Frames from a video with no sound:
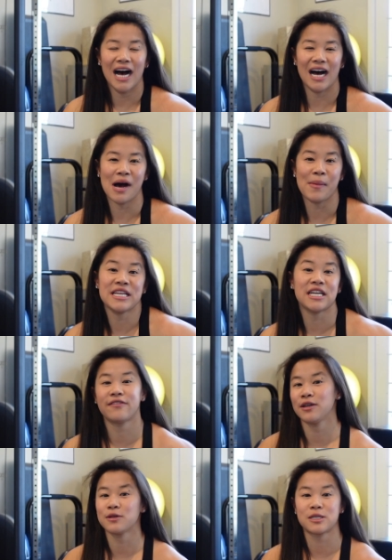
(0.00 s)
Um, I
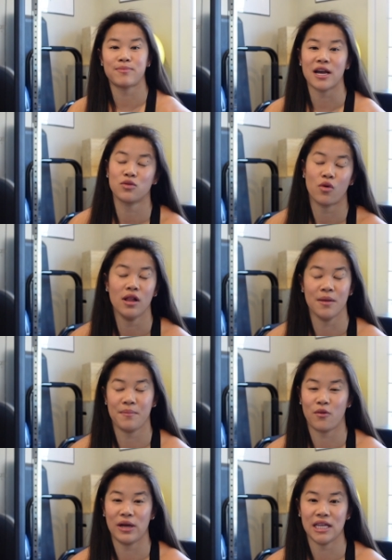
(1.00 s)
definitely respect
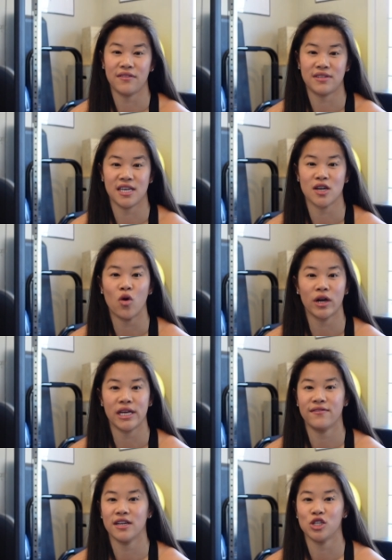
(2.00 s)
Olympic weightlifting or
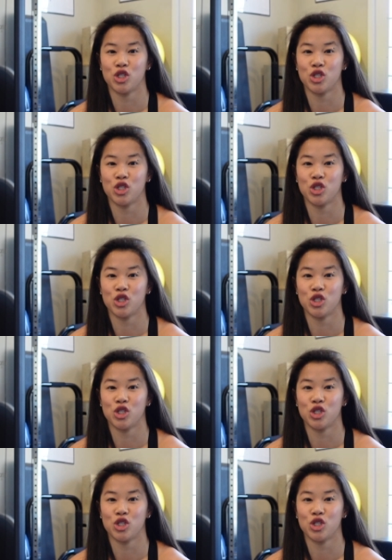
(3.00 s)
even